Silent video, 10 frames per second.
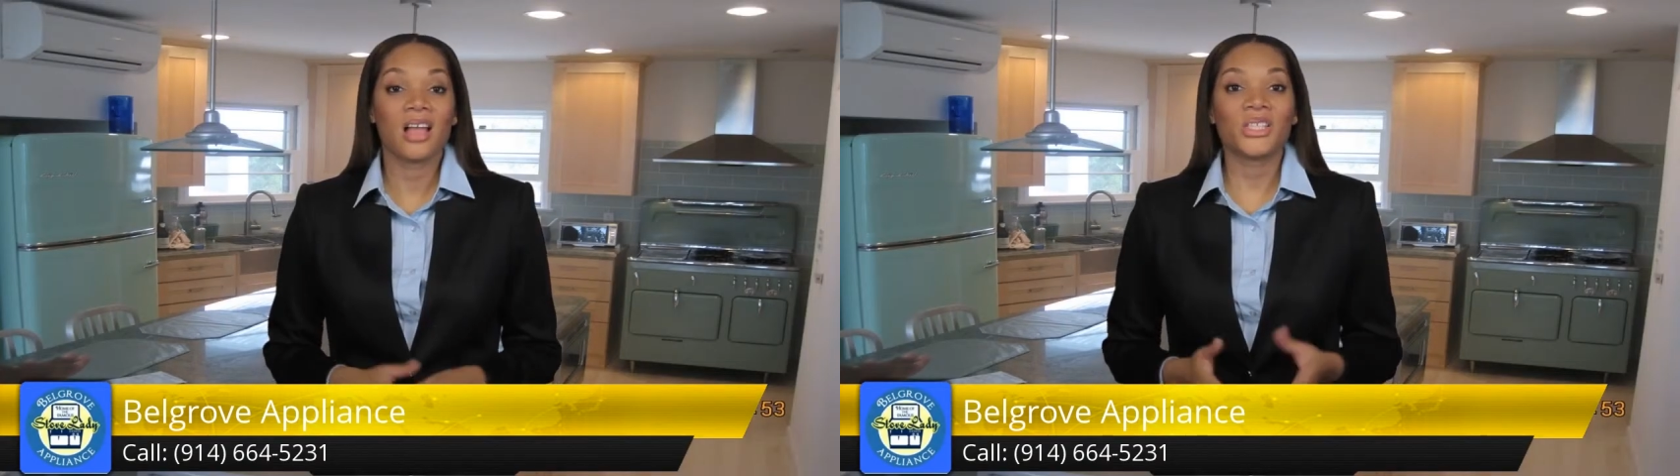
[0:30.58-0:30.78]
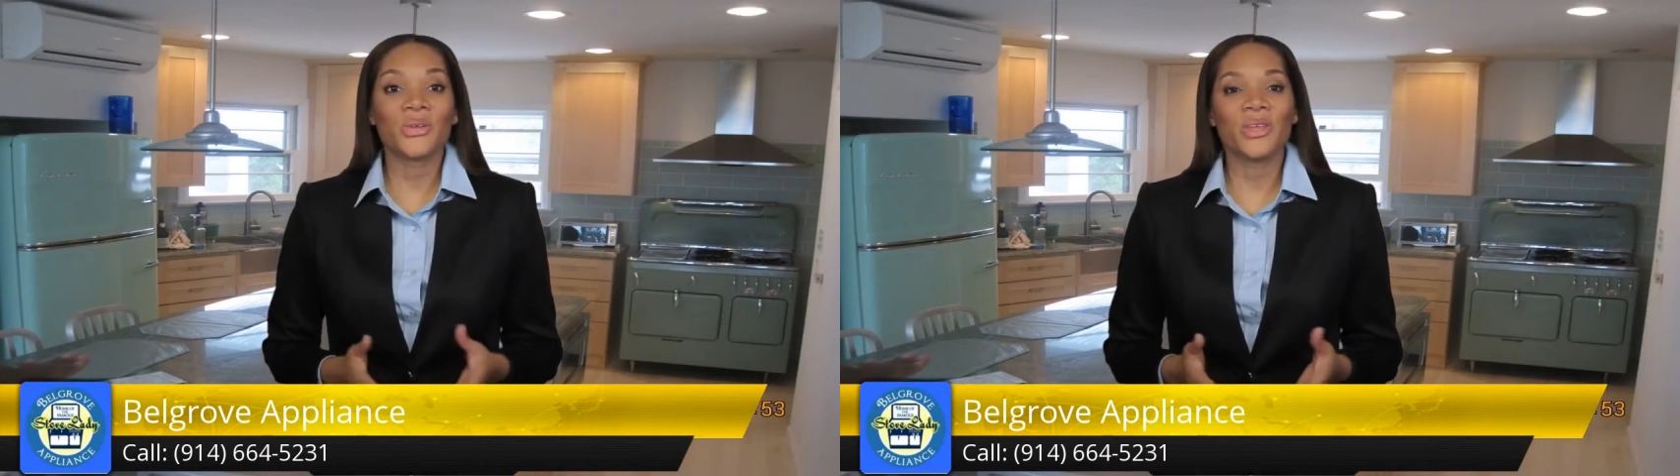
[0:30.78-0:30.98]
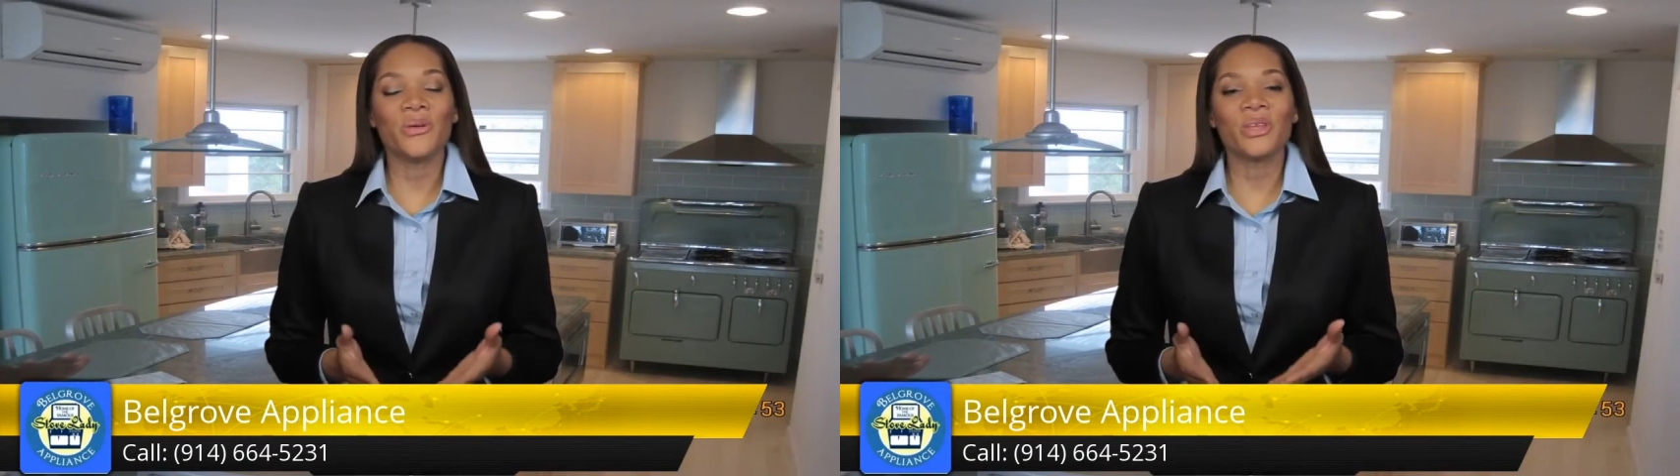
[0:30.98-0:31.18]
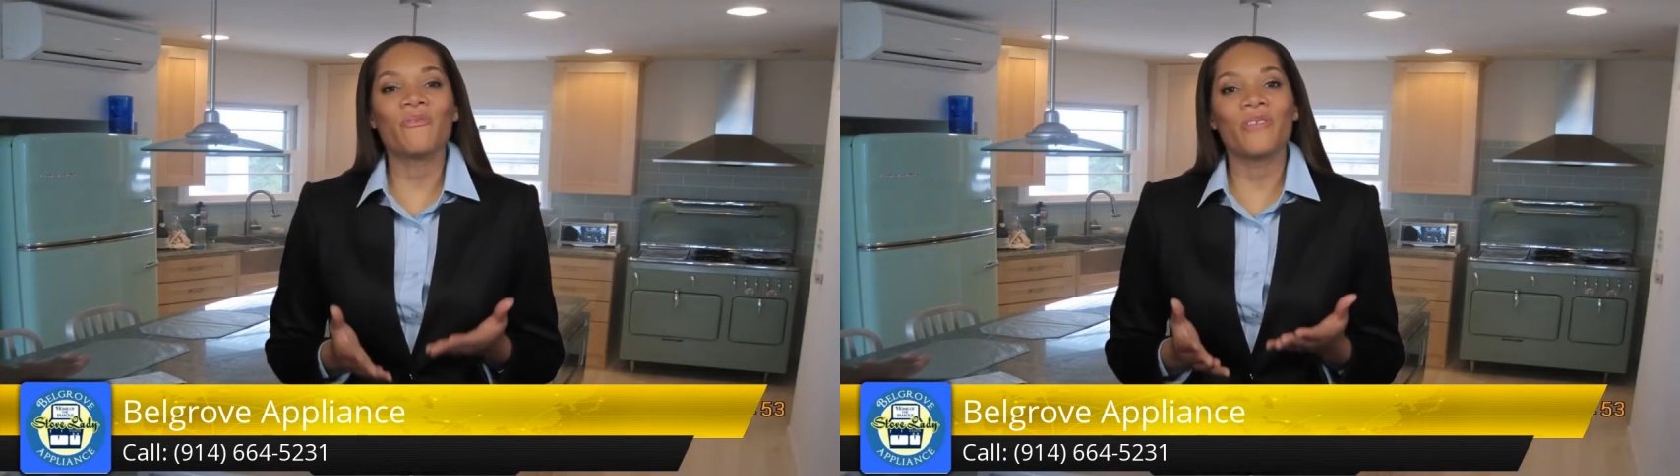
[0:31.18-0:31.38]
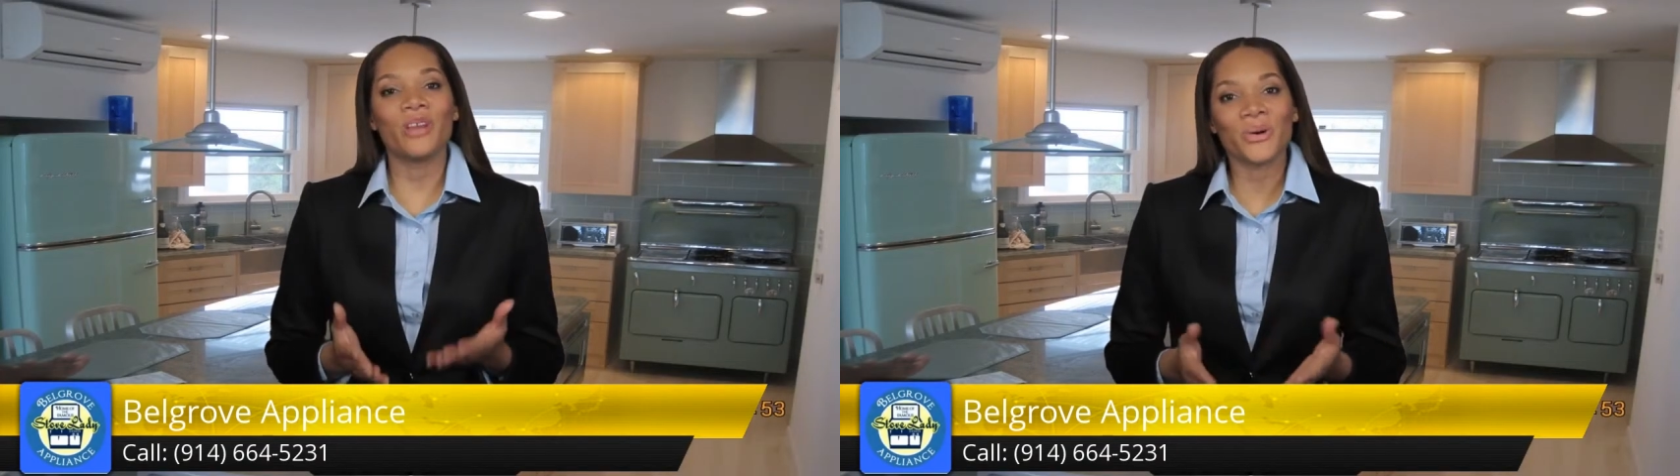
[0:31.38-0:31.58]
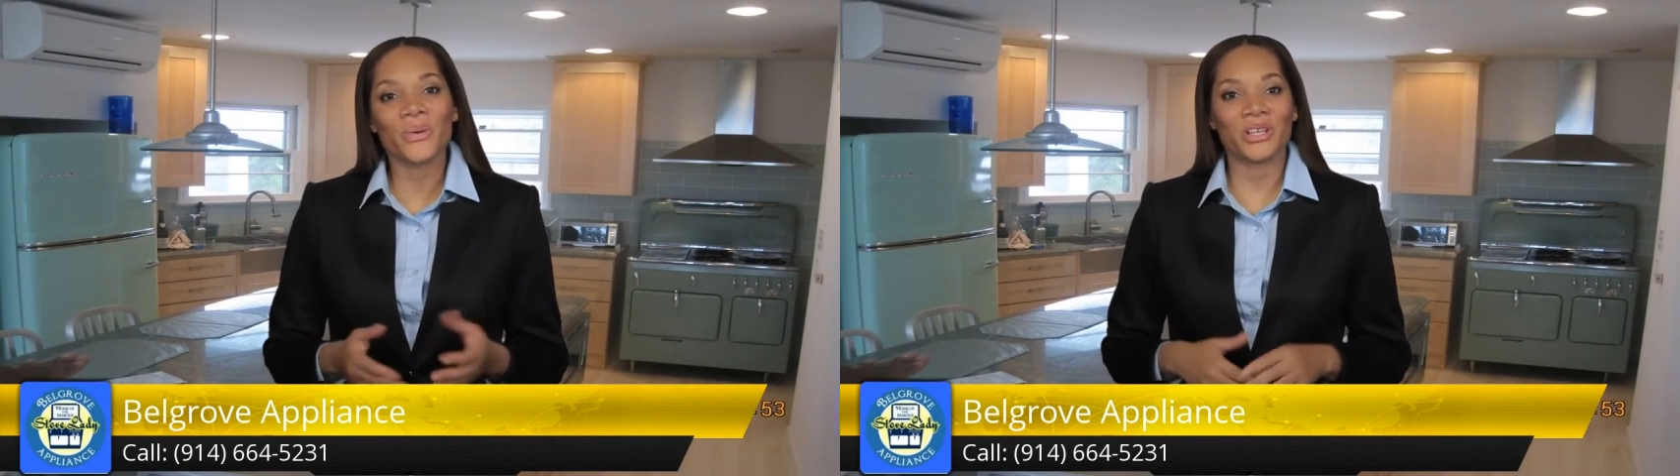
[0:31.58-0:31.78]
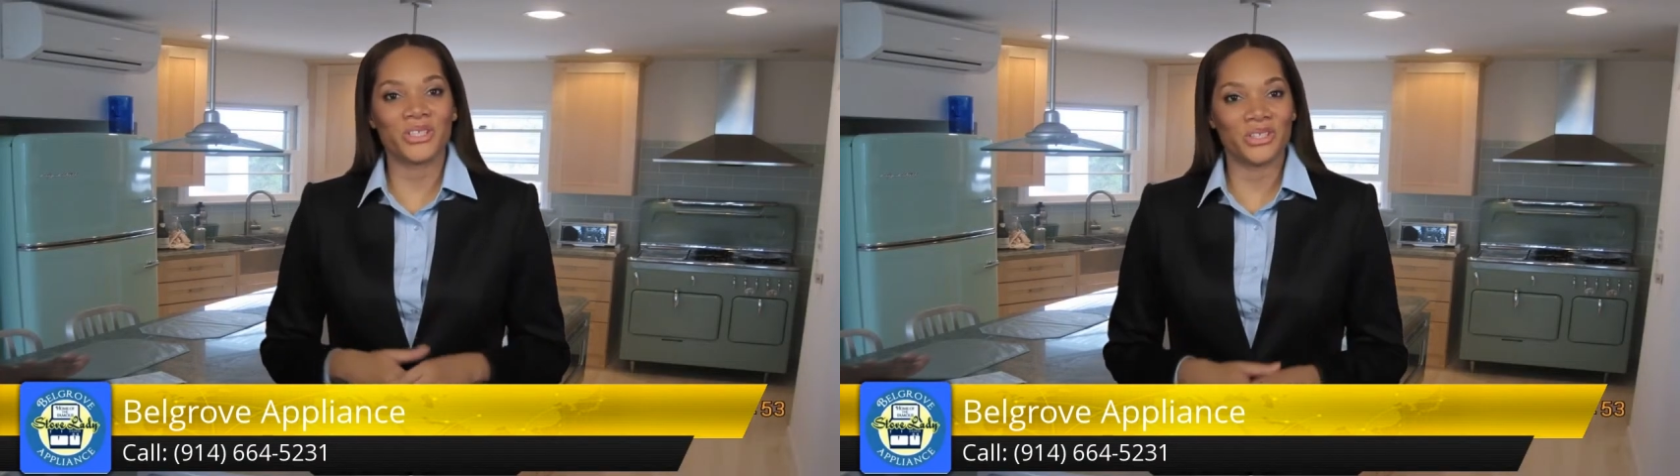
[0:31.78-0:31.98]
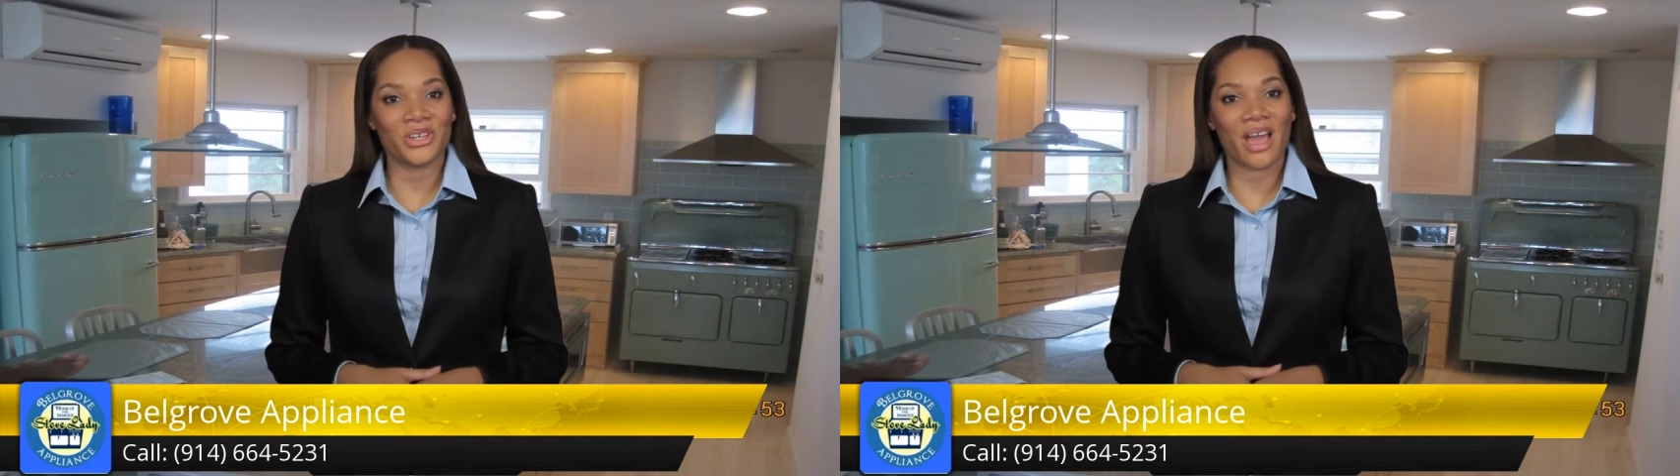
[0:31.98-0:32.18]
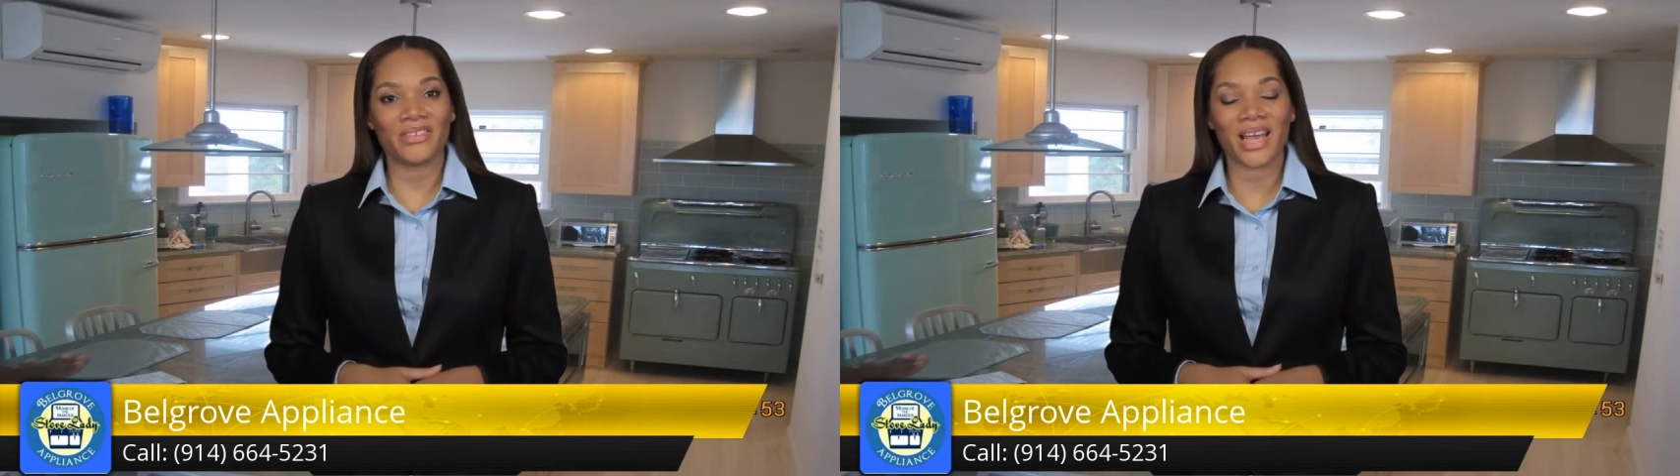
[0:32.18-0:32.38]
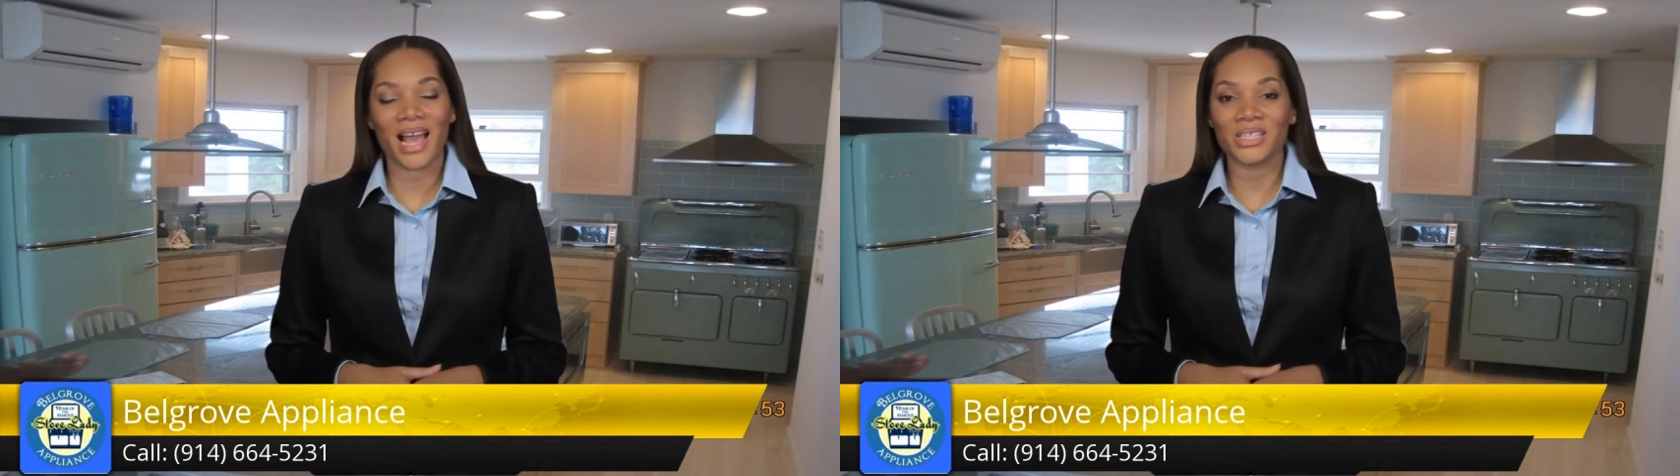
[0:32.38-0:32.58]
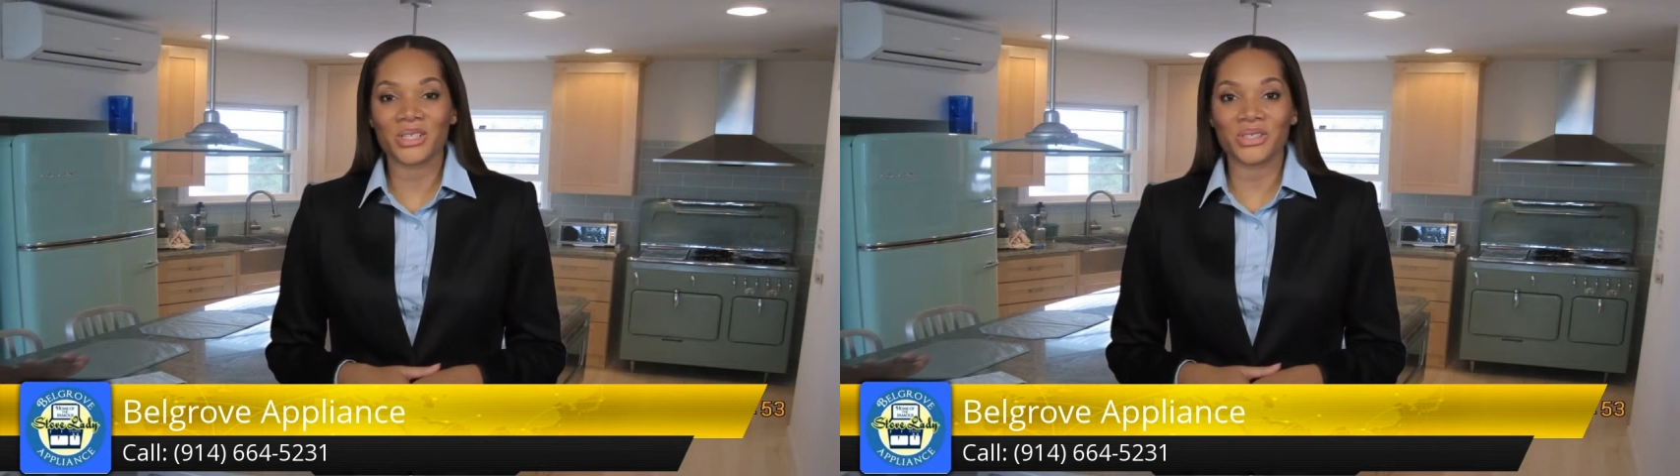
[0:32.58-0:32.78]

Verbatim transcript: So the only real question you have to ask